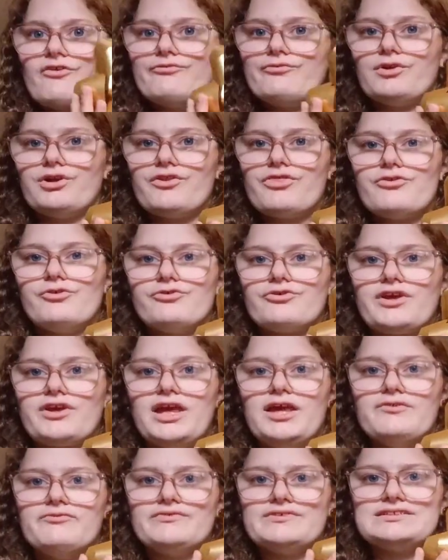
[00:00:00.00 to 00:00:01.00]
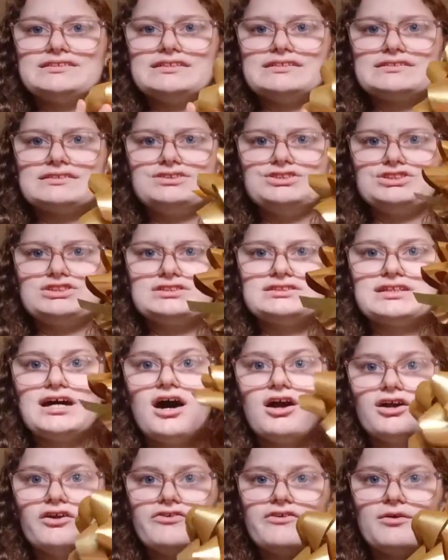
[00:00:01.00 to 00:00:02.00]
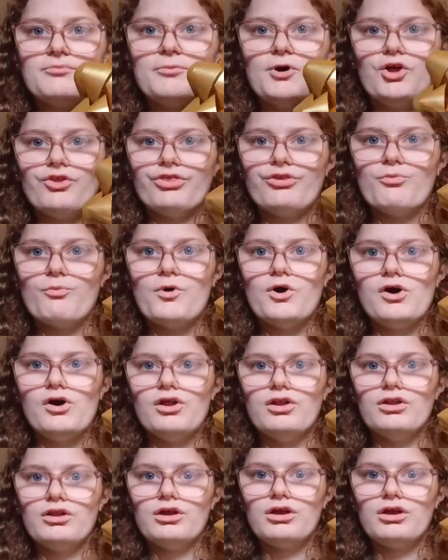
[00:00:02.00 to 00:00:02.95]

of one of those canvases and just hung them on the wall?